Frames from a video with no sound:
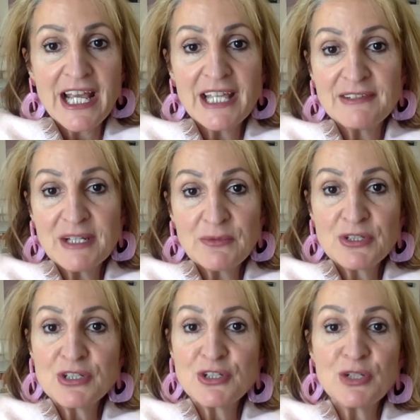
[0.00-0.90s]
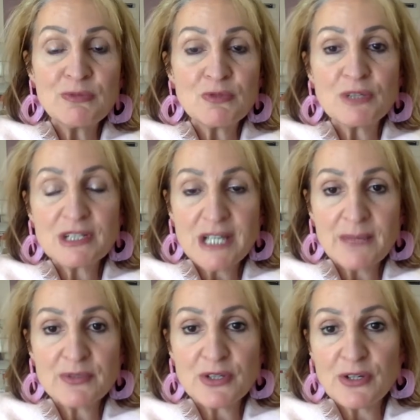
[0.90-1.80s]
and that can determine what
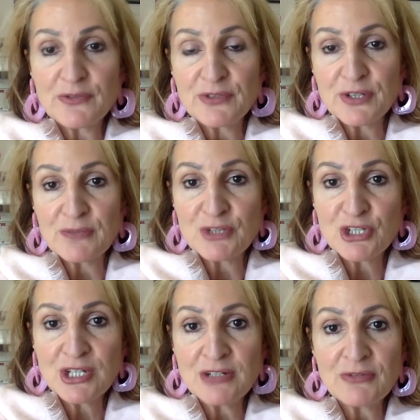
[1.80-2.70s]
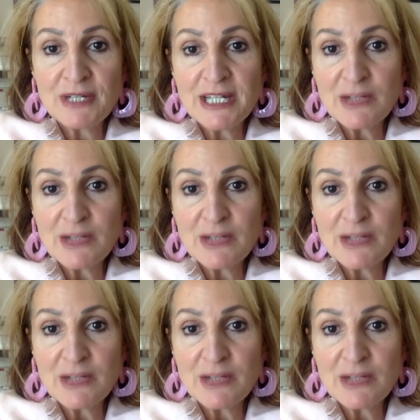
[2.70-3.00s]
types of machinery,